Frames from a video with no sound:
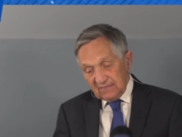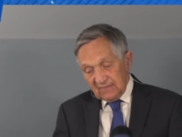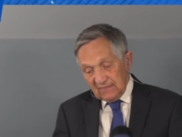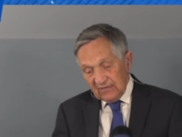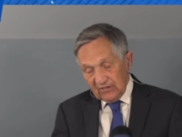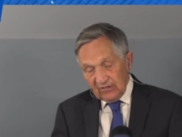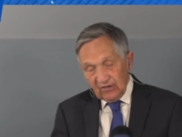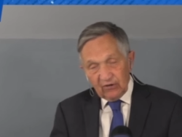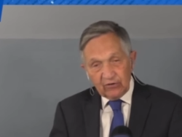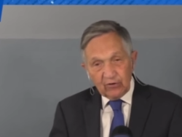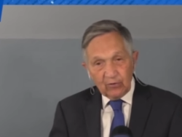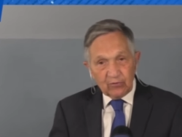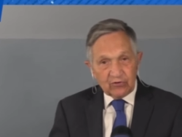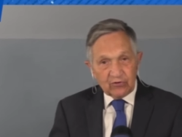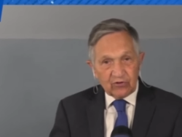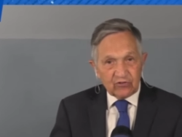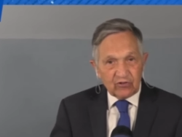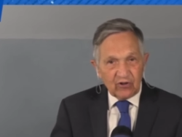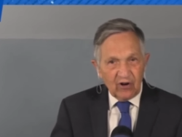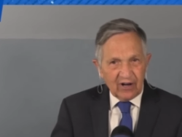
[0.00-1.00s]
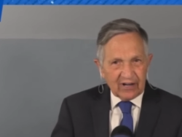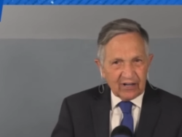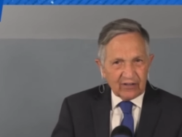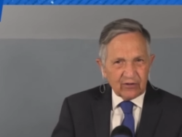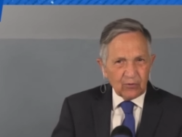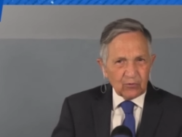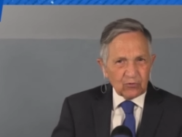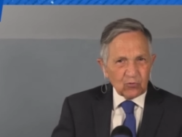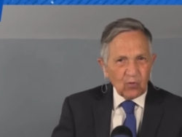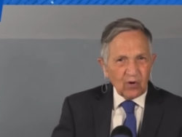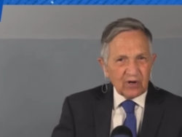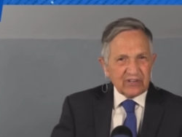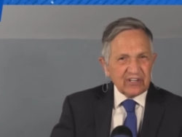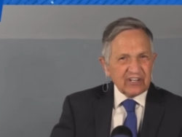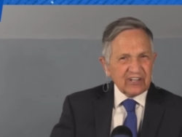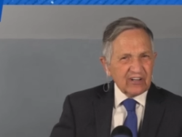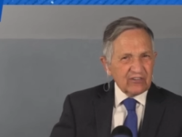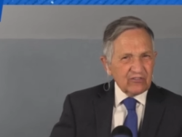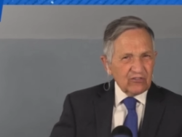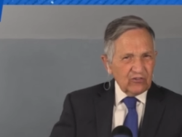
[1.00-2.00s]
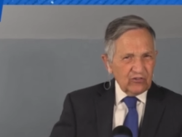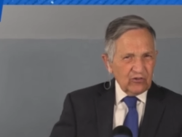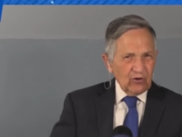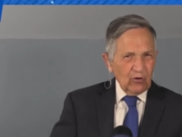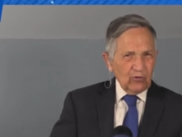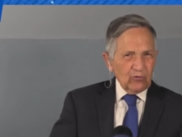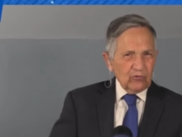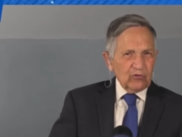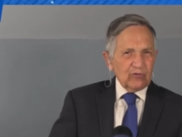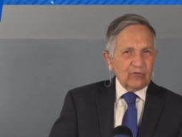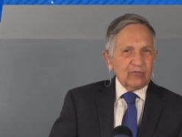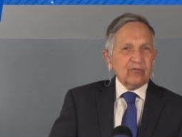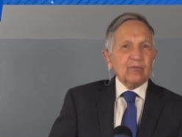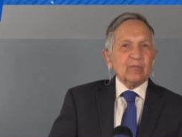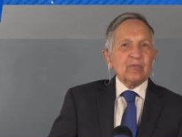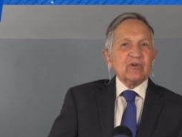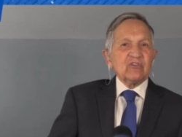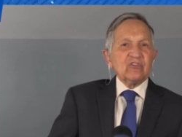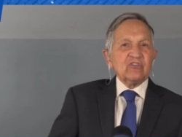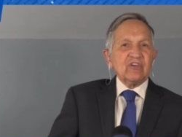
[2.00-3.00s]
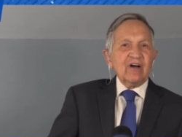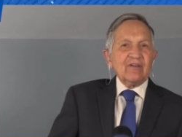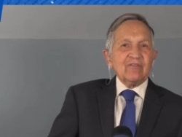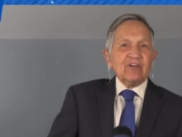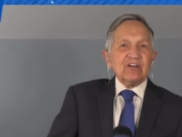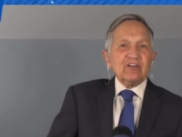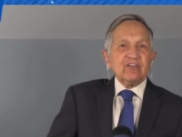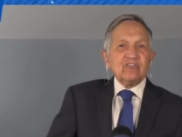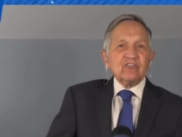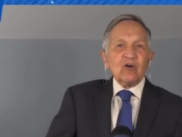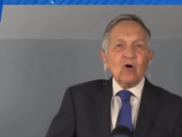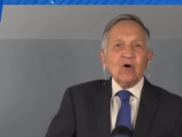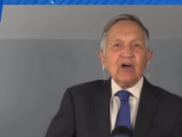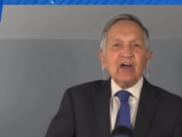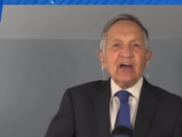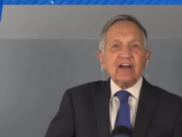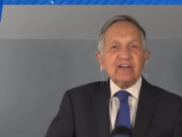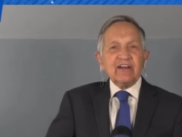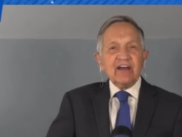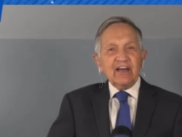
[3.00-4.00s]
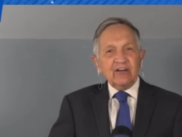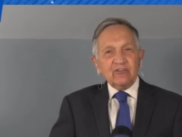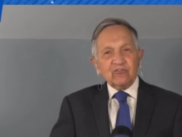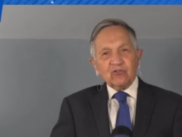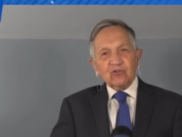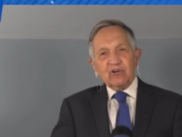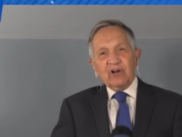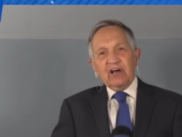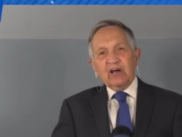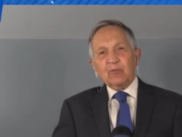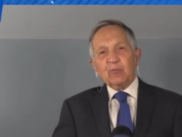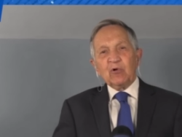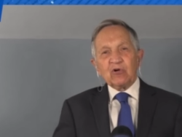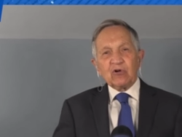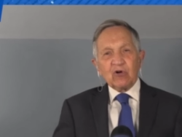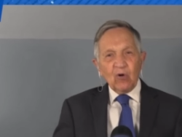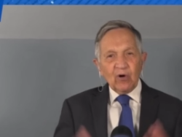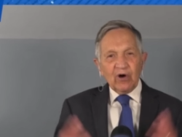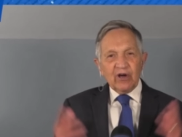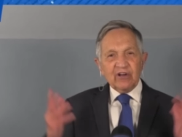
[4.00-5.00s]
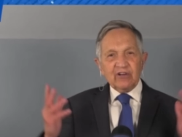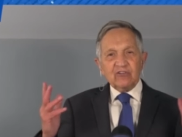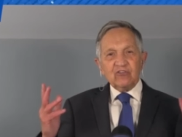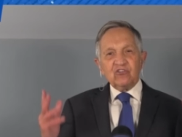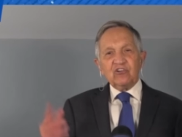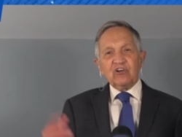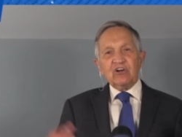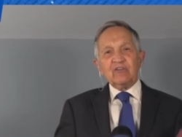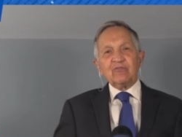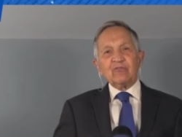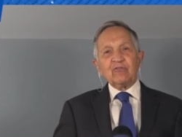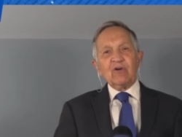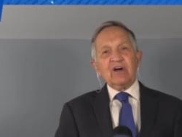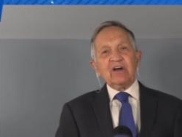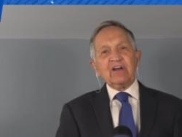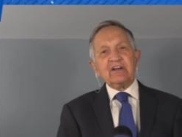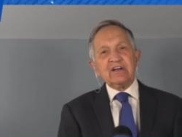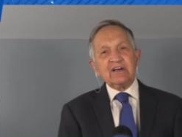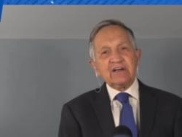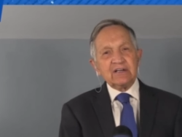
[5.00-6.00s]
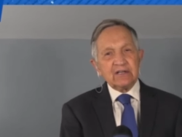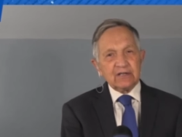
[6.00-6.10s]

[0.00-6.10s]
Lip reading: you know, there was a song, I think it was One Tin Soldier from the 70s. Go ahead and hate your neighbor. Go ahead and cheat a friend.